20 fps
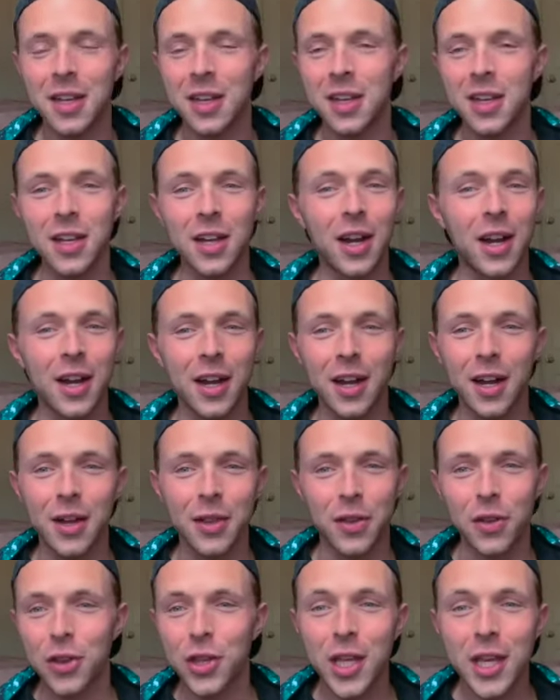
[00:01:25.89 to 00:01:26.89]
got
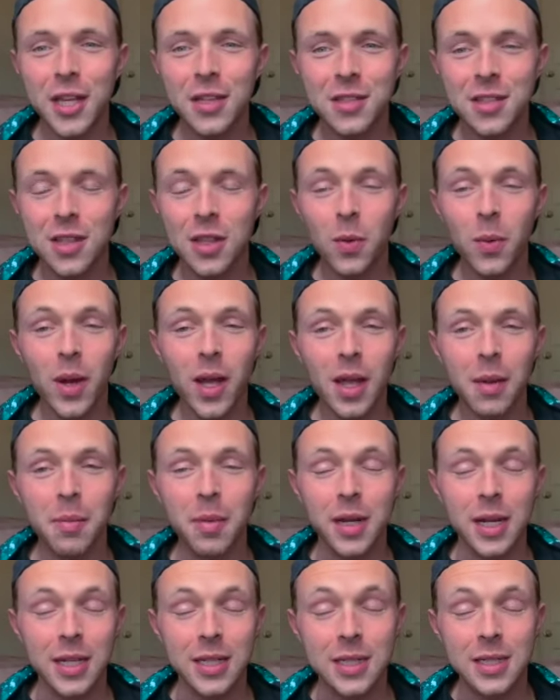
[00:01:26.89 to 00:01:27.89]
other things in the way,
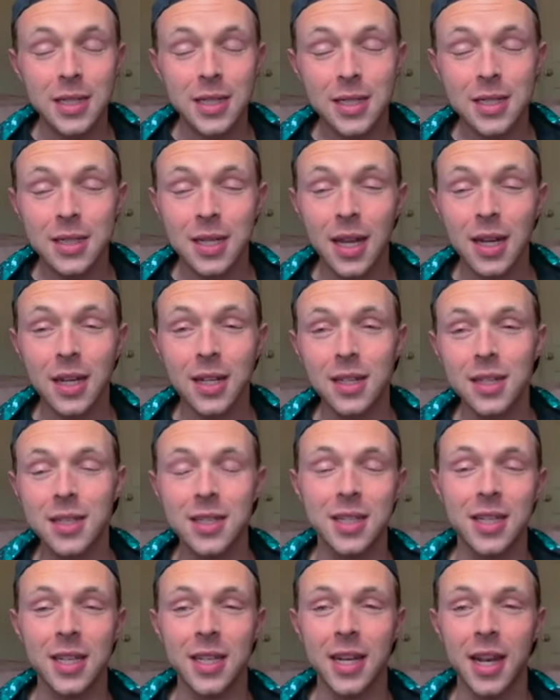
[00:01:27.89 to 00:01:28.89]
but I did technically
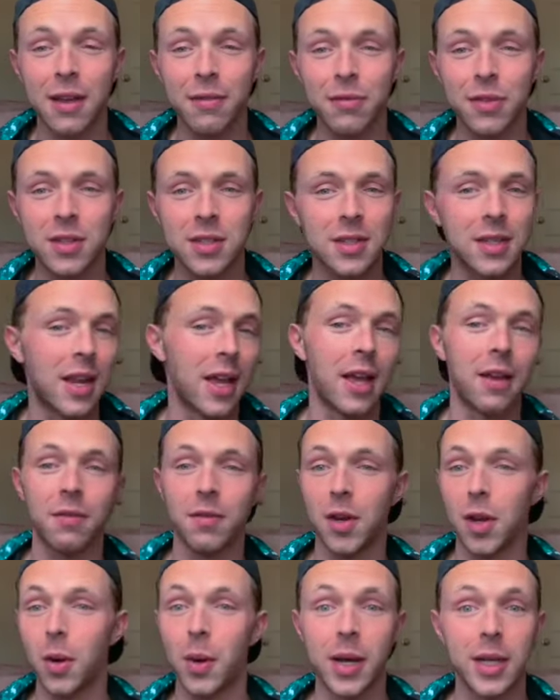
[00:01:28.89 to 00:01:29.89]
DNF this and I have
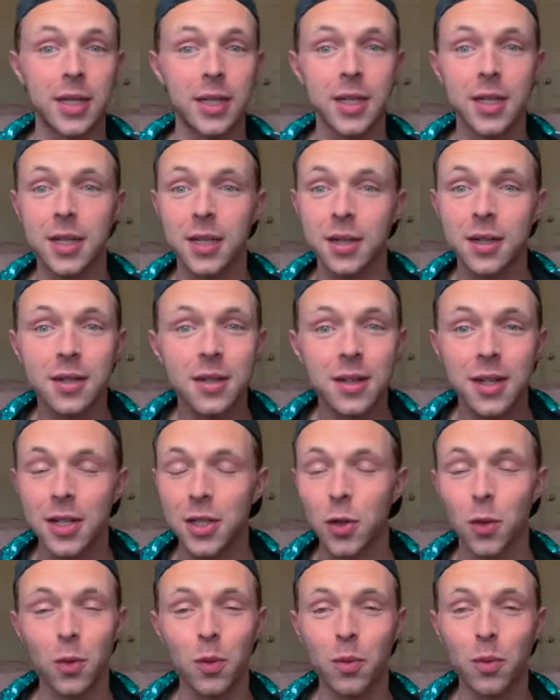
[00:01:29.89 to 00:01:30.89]
no idea. I
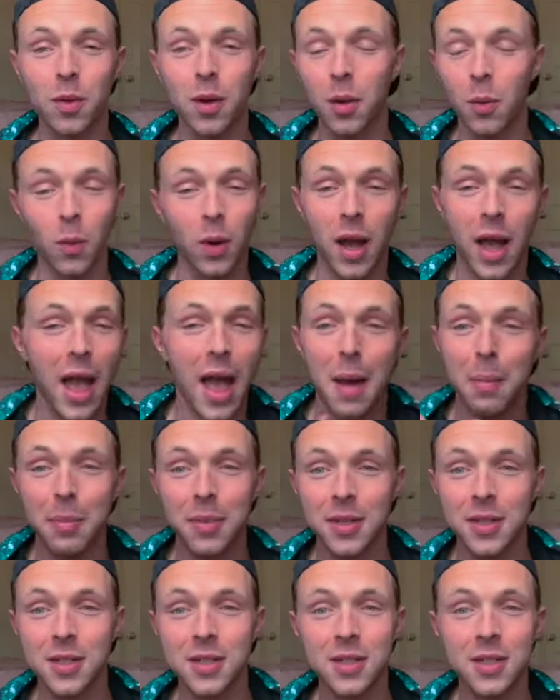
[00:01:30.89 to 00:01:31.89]
don't what
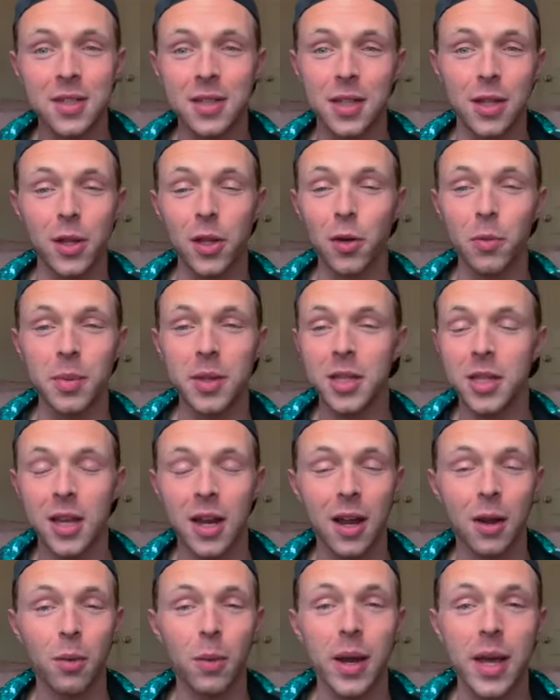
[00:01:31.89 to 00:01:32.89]
happened the little bit that
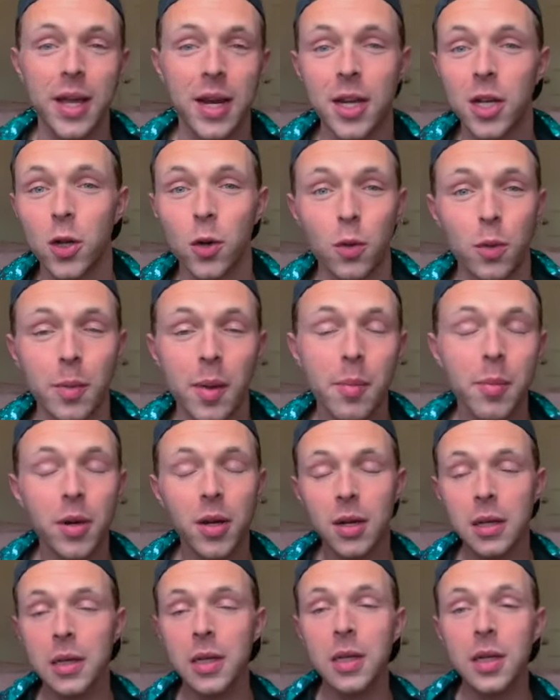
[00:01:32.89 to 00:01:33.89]
I read. I don't
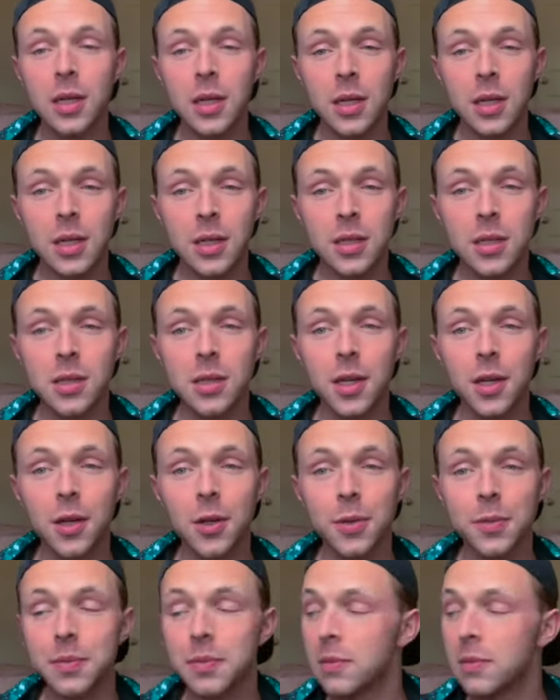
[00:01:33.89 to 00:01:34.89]
remember. So